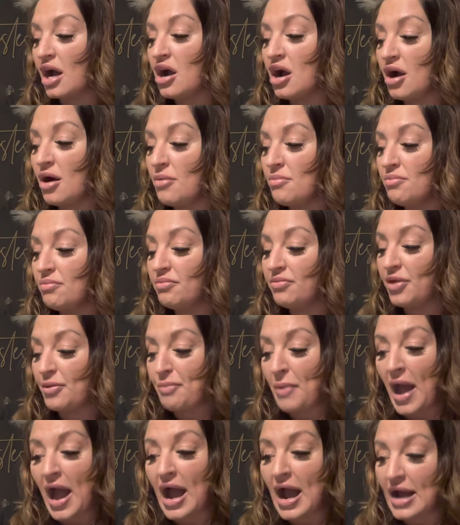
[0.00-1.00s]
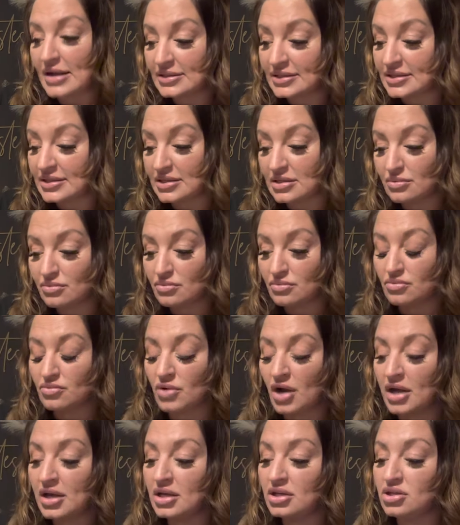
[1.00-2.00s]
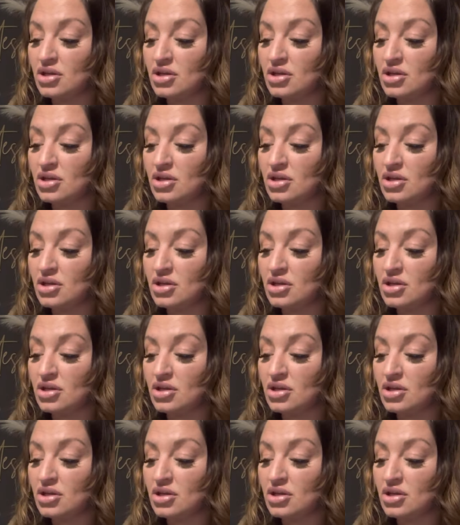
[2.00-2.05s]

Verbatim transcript: um, the past right?